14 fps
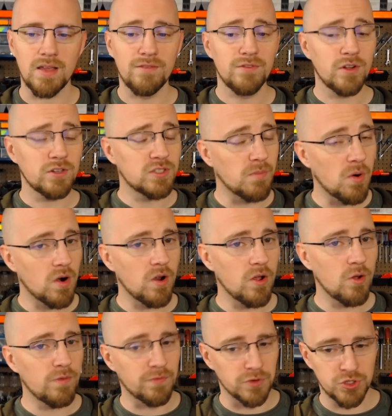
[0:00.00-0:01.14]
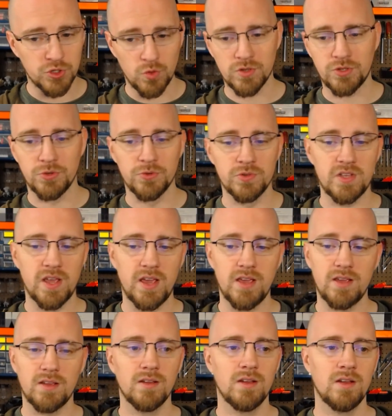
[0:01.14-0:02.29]
If not tomorrow, for sure
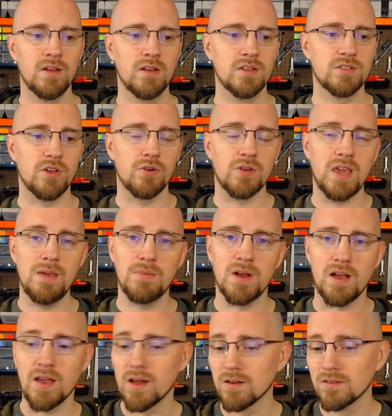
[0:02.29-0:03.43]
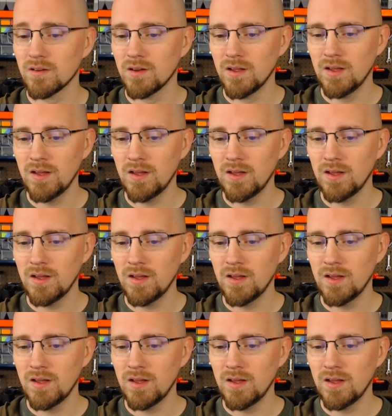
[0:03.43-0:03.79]
Tuesday. So keep an eye out.